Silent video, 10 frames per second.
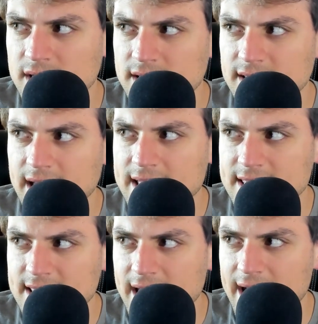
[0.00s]
that,
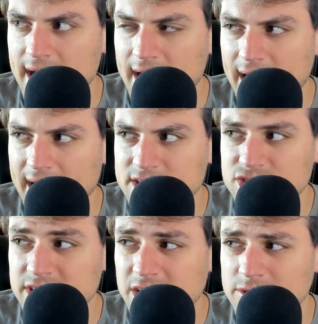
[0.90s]
yeah,
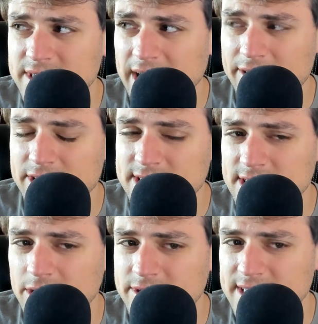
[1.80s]
actually goes down as
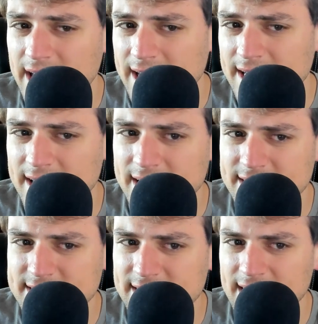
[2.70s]
low as eighty
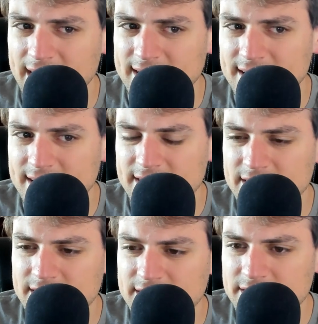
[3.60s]
to ninety
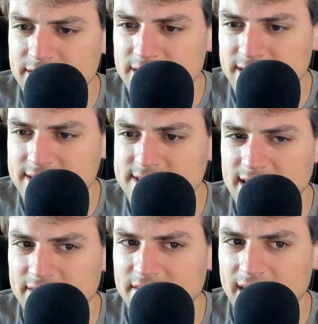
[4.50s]

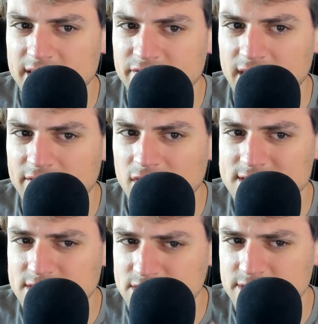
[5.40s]
instead of ninety-five
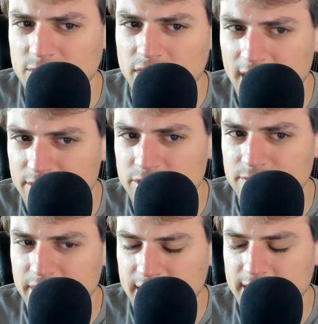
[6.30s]
watts. There's some more
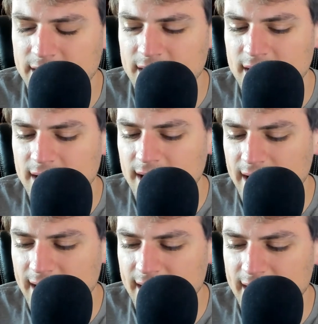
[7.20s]
headroom there,
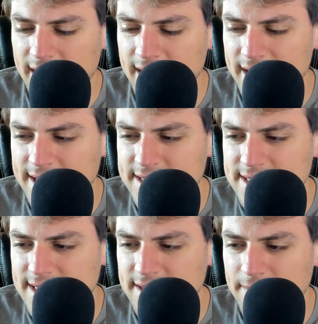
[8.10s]

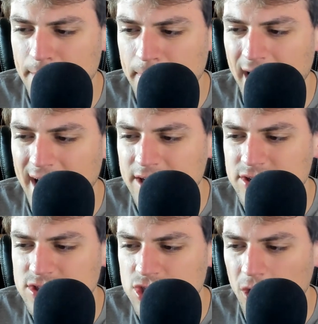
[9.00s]
and I
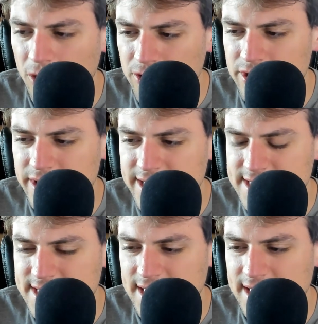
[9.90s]
could totally
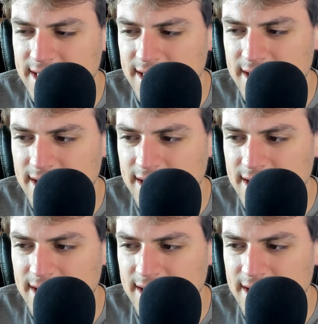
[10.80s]
see